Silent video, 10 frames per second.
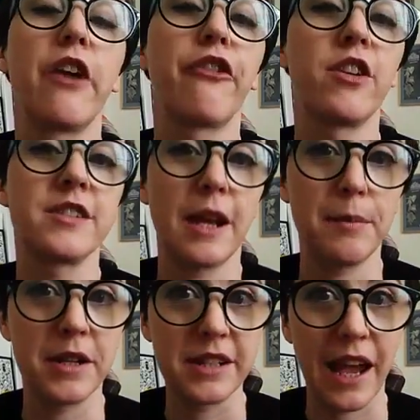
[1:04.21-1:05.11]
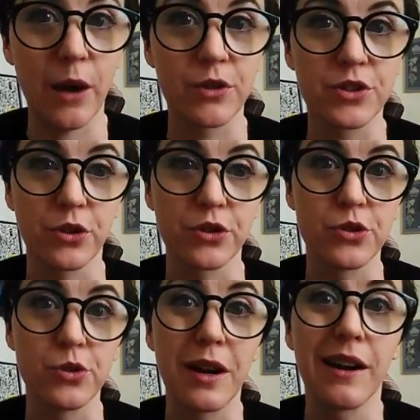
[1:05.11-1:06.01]
a first step into how it's going
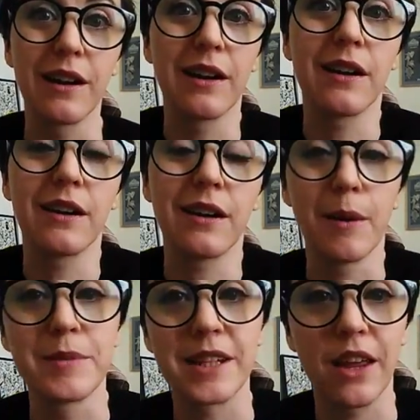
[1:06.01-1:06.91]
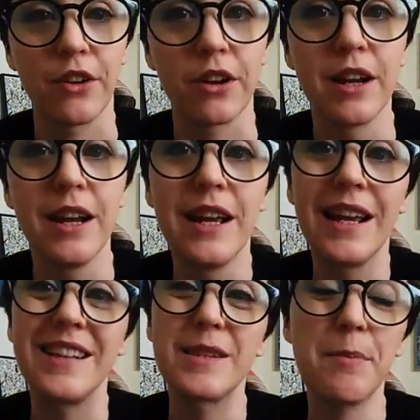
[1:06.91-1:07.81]
to come together
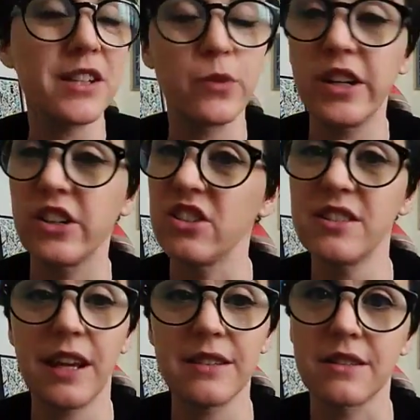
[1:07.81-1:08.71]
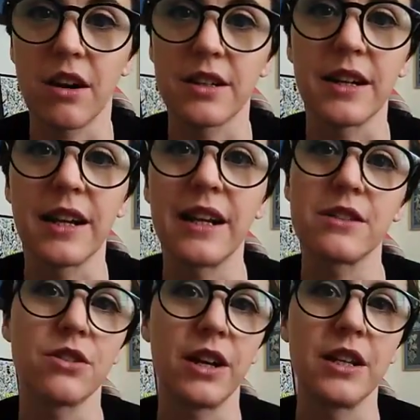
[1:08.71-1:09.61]
is the best way to just get started and get
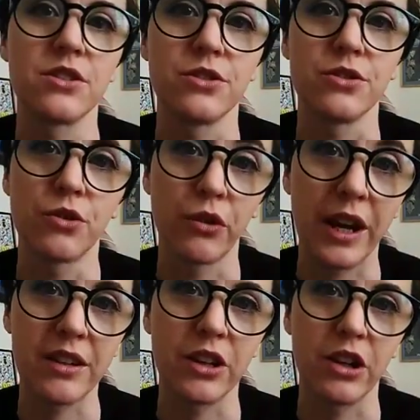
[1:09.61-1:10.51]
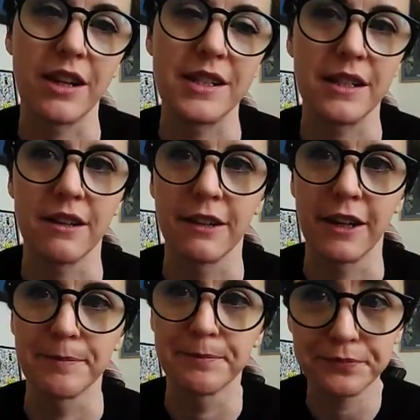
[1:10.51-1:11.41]
stuck into creating your idea
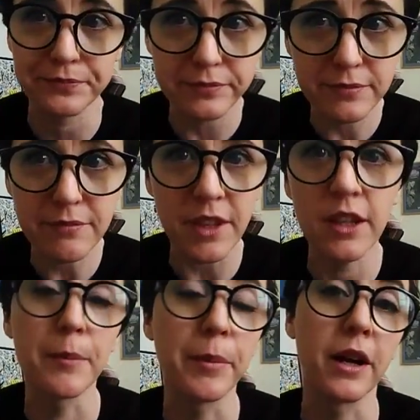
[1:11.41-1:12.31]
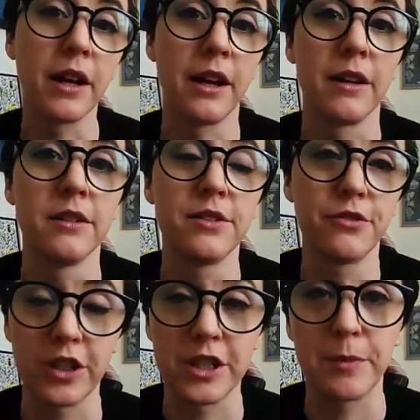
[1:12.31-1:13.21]
online and
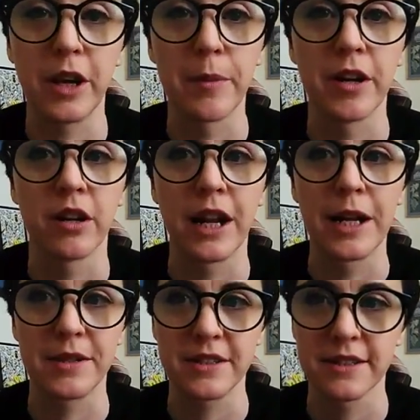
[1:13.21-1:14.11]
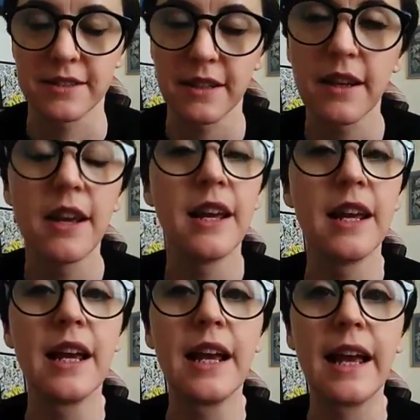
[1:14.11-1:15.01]
for it to become an online business.
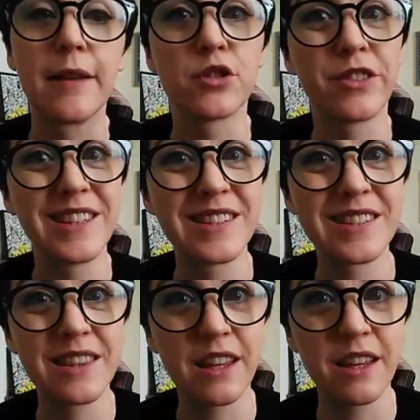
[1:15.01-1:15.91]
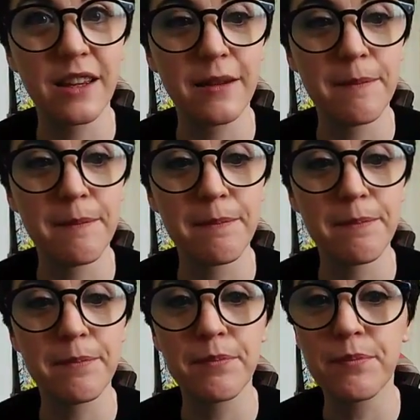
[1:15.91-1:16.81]
And so this is the